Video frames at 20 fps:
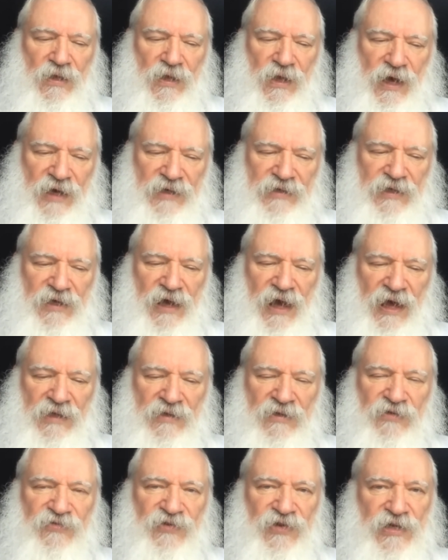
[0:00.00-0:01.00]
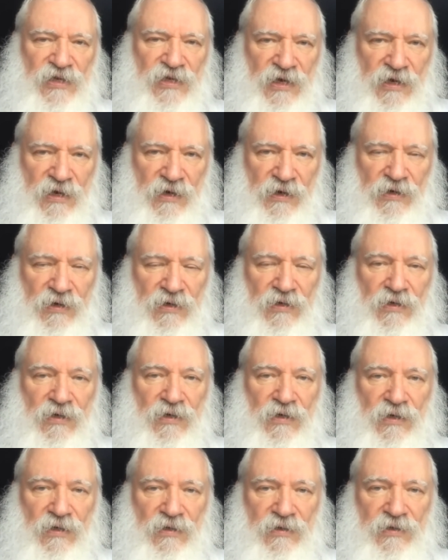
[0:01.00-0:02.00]
At the end of a year,
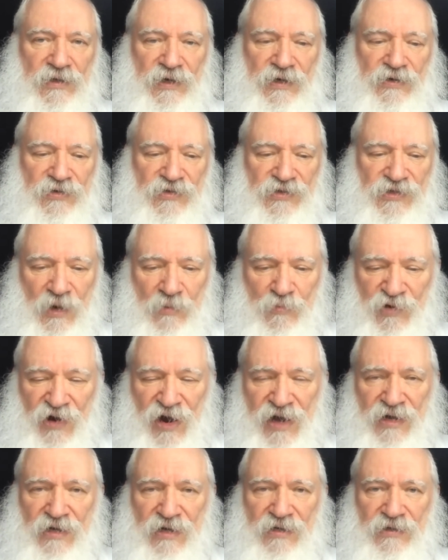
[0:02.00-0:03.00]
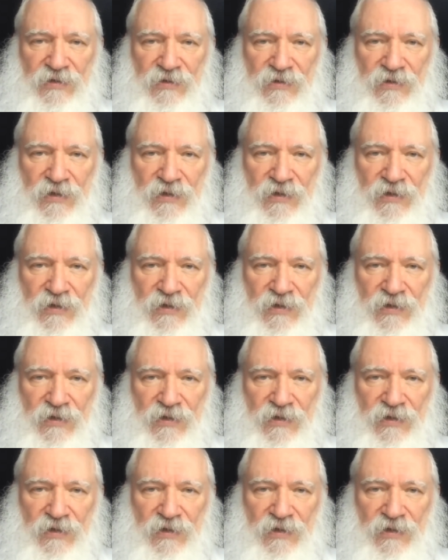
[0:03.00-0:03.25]
there's a break.